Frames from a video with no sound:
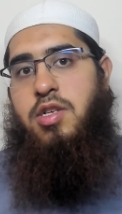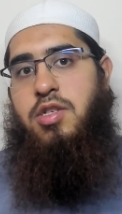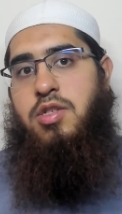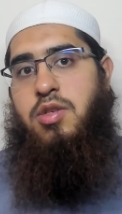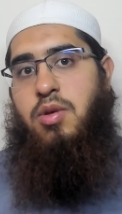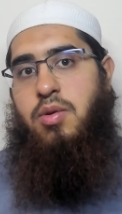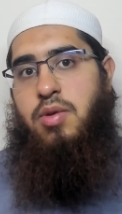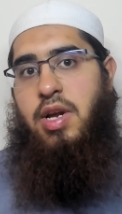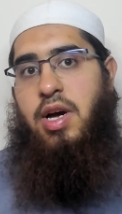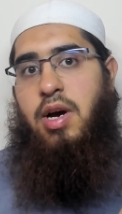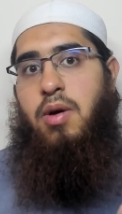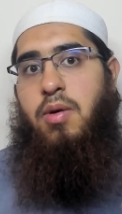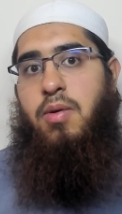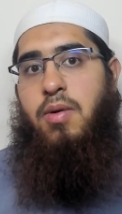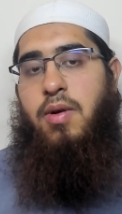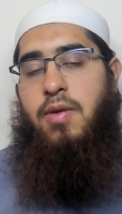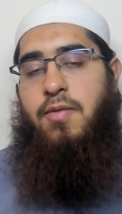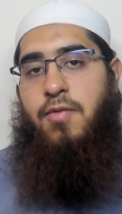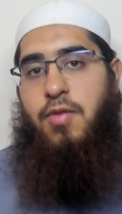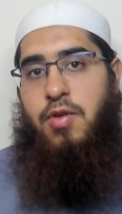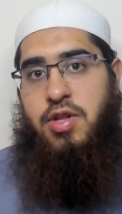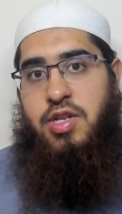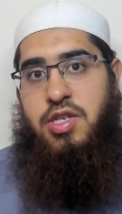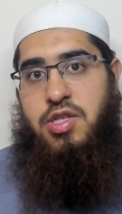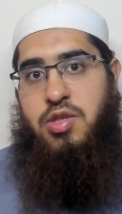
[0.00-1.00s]
So now
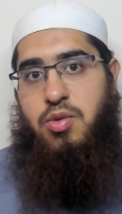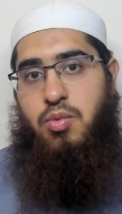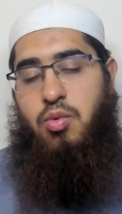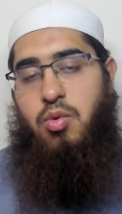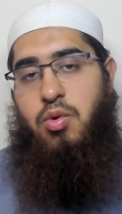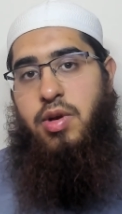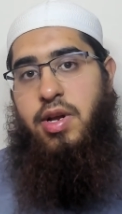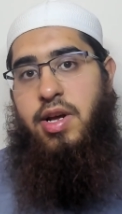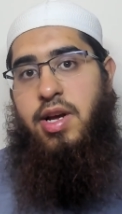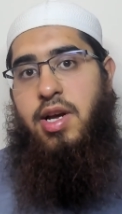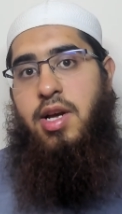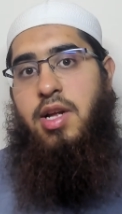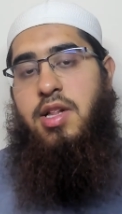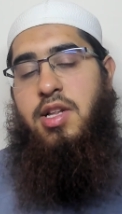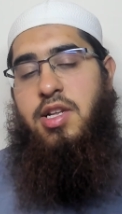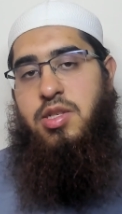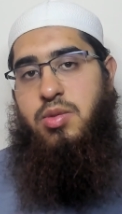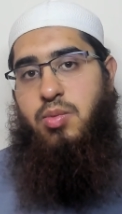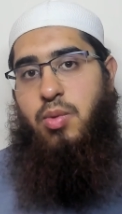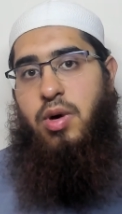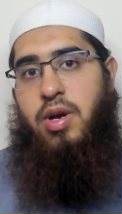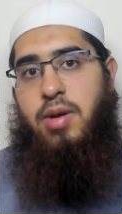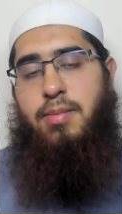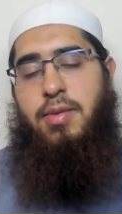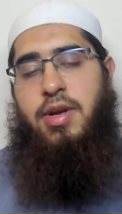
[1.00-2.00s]
for this ruling,
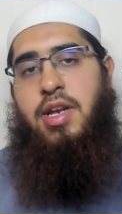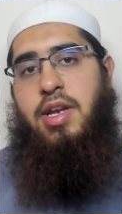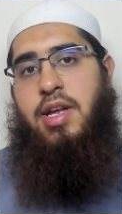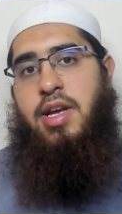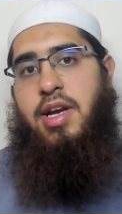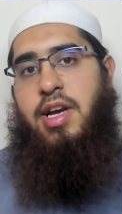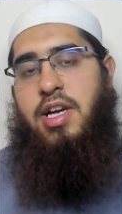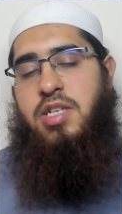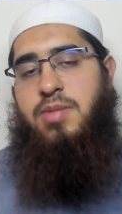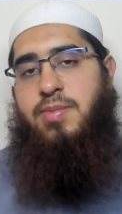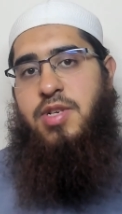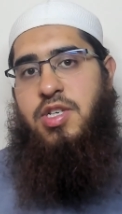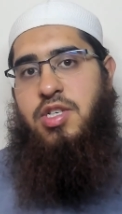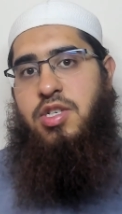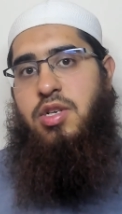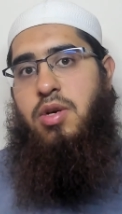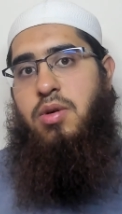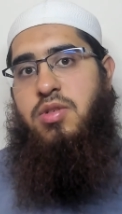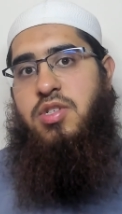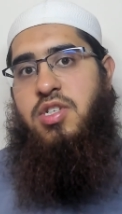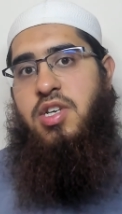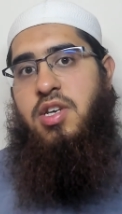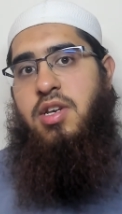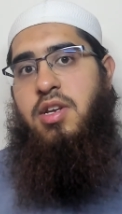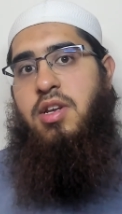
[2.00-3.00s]
this one meaning has been
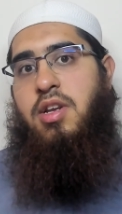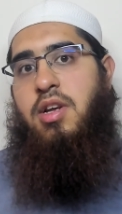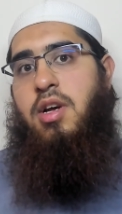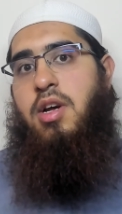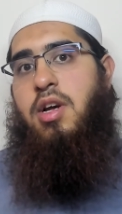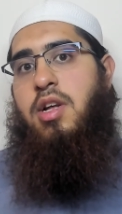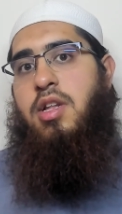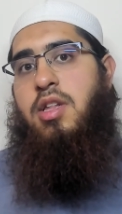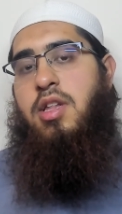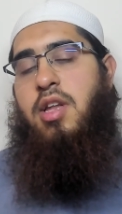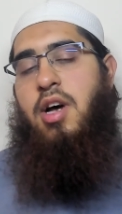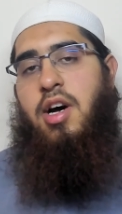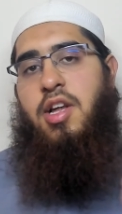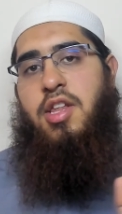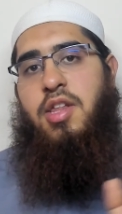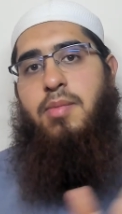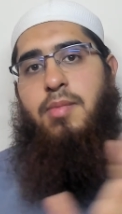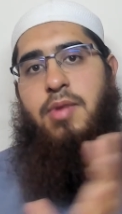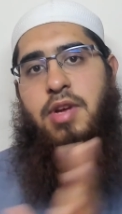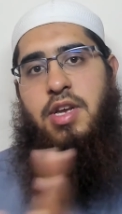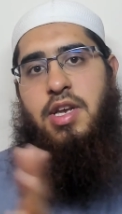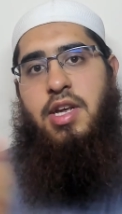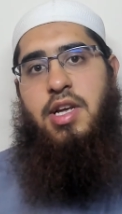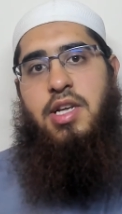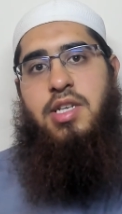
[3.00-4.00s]
chosen, the other
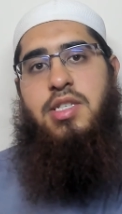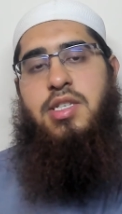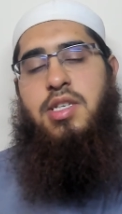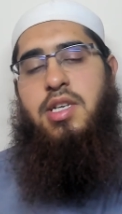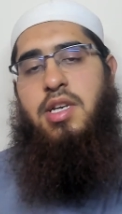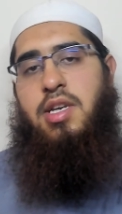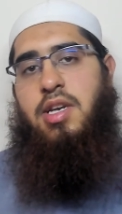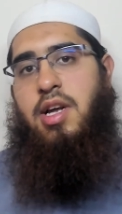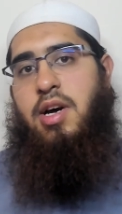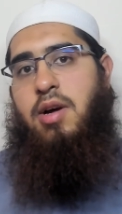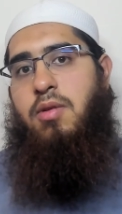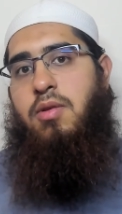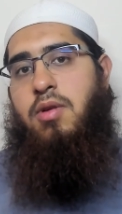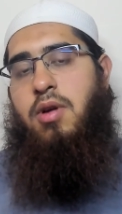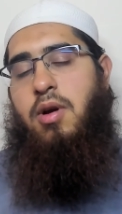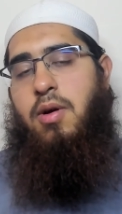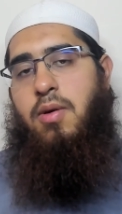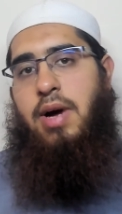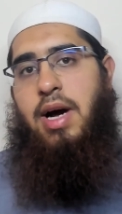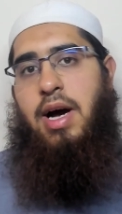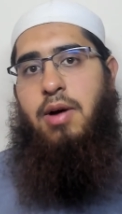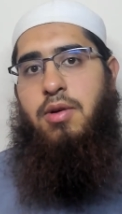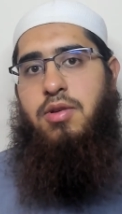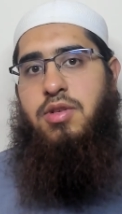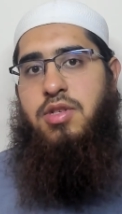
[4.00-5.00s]
meanings now
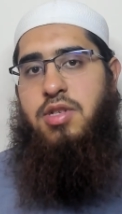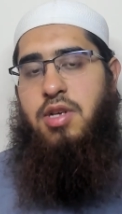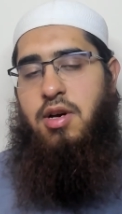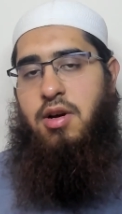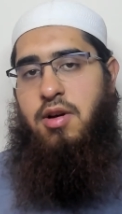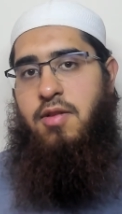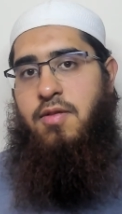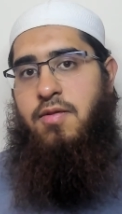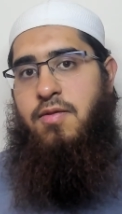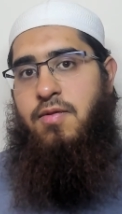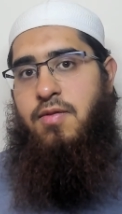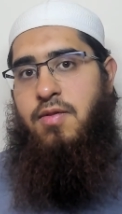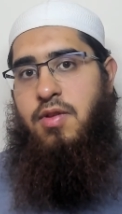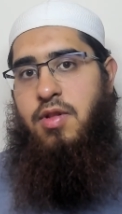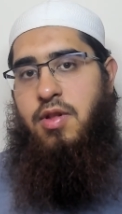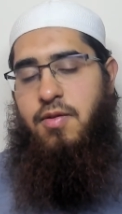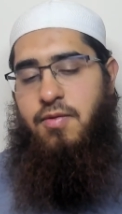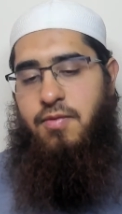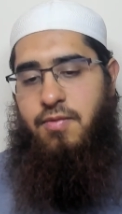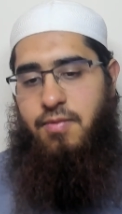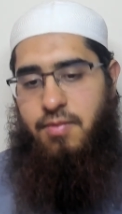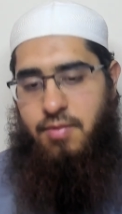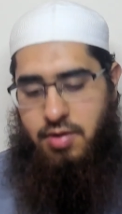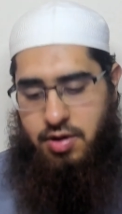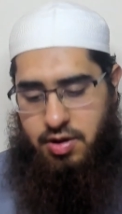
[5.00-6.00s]
go out of
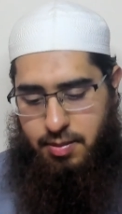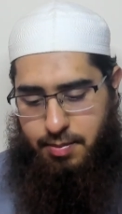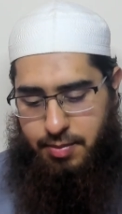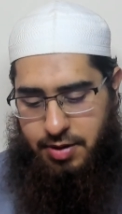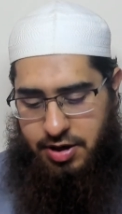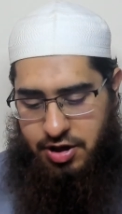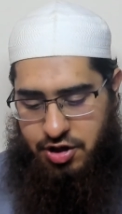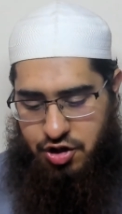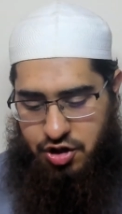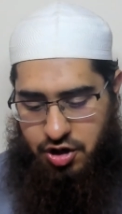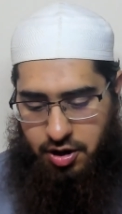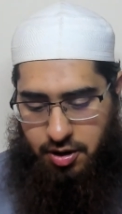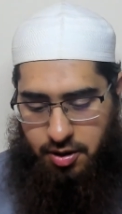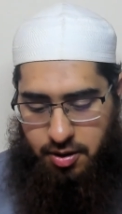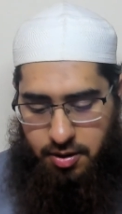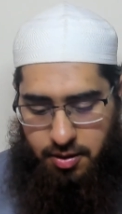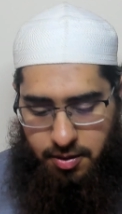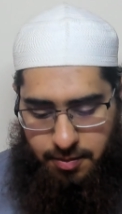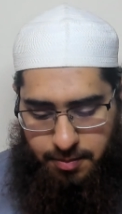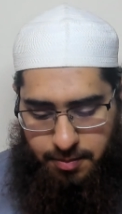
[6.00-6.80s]
the picture.